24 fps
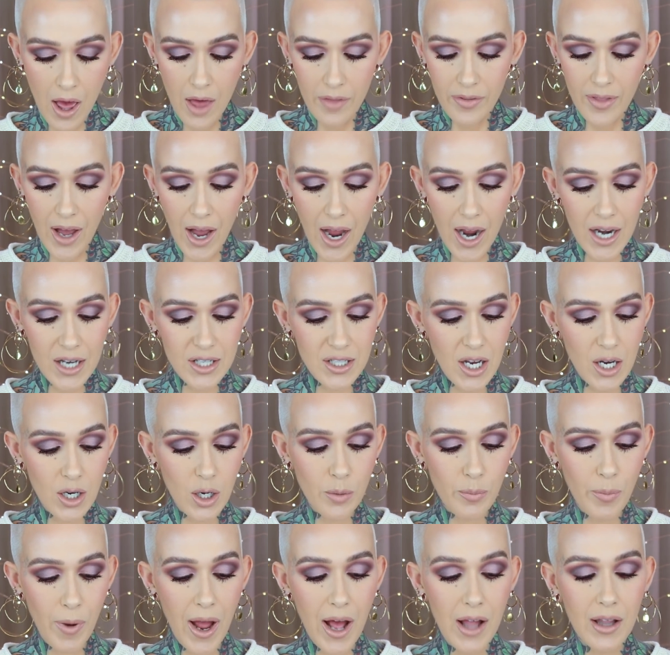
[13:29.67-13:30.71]
The
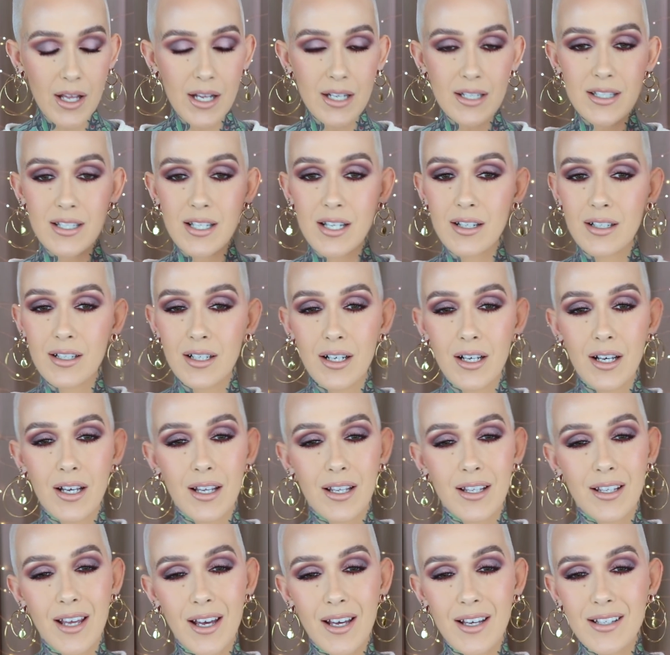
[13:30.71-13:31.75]
eyeshadow palette,
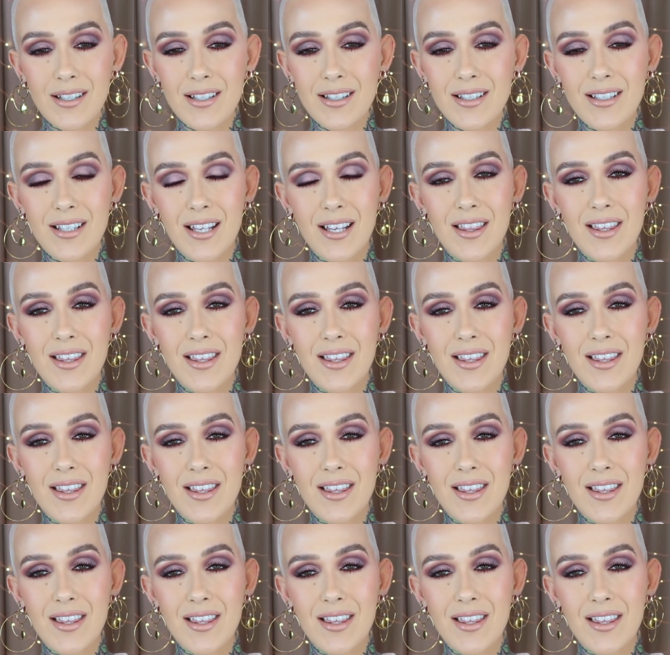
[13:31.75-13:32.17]
yes,